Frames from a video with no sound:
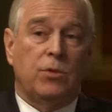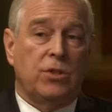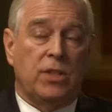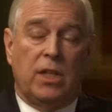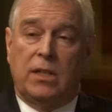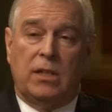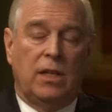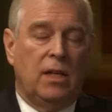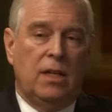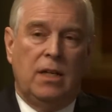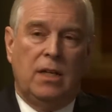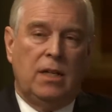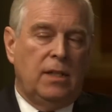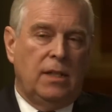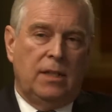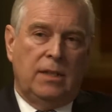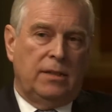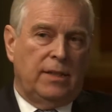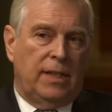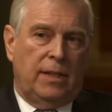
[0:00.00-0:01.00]
was it.
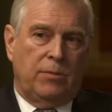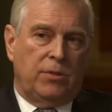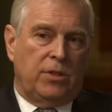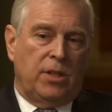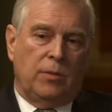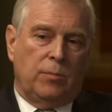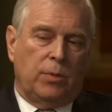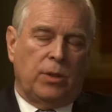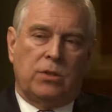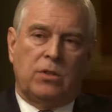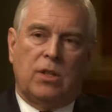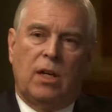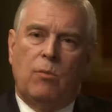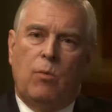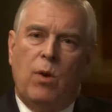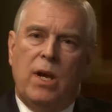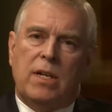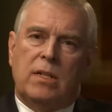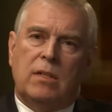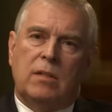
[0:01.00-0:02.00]
That was it, because I
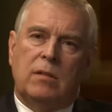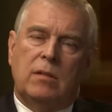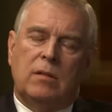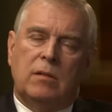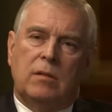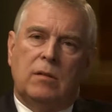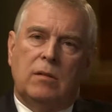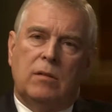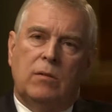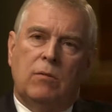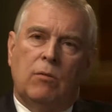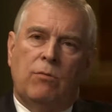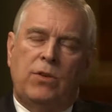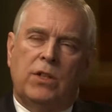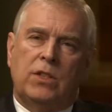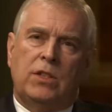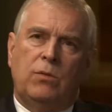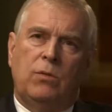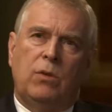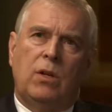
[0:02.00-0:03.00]
went. Well,
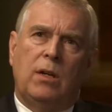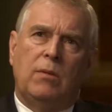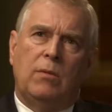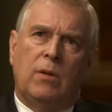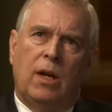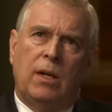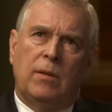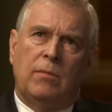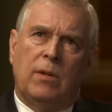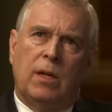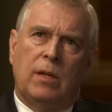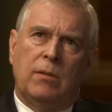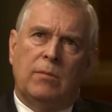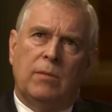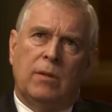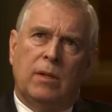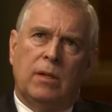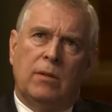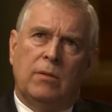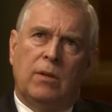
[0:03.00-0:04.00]
first of all,
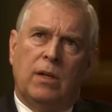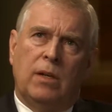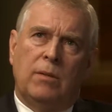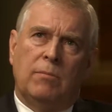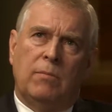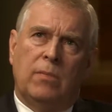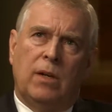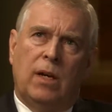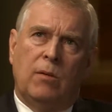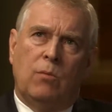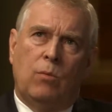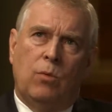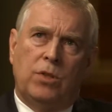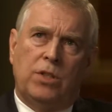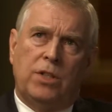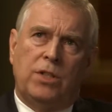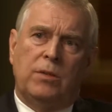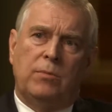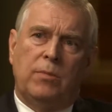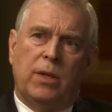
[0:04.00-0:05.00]
I
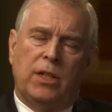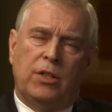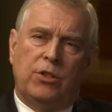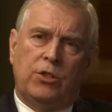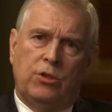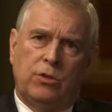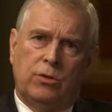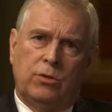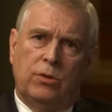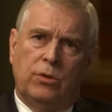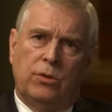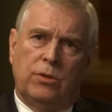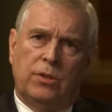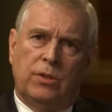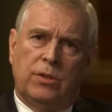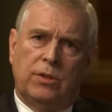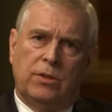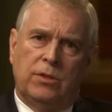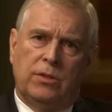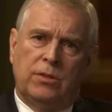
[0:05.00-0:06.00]
wanted to make
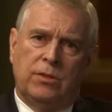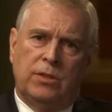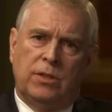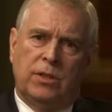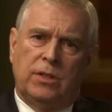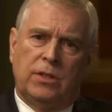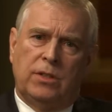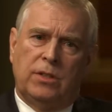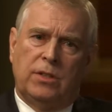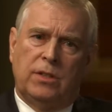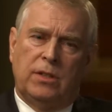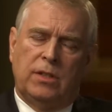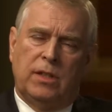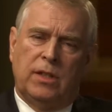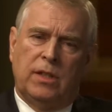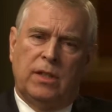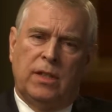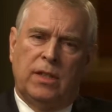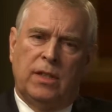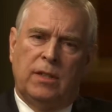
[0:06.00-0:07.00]
sure that
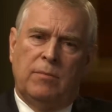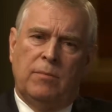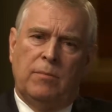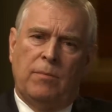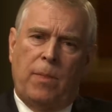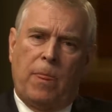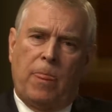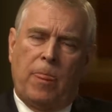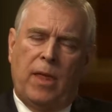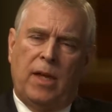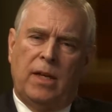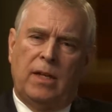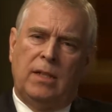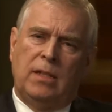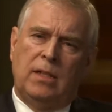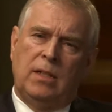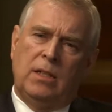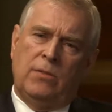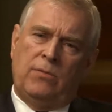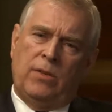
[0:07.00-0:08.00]

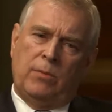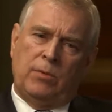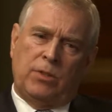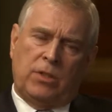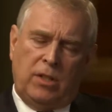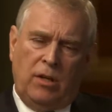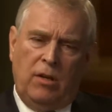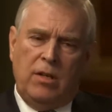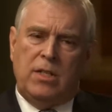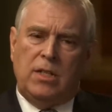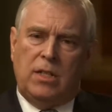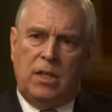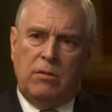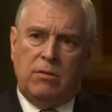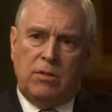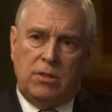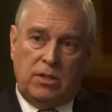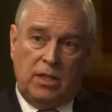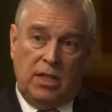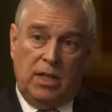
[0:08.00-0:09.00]
if I was going to go
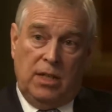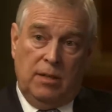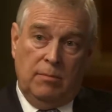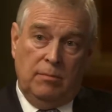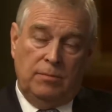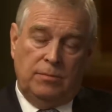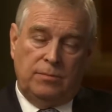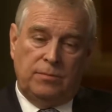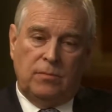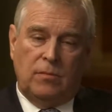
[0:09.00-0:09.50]
and see him,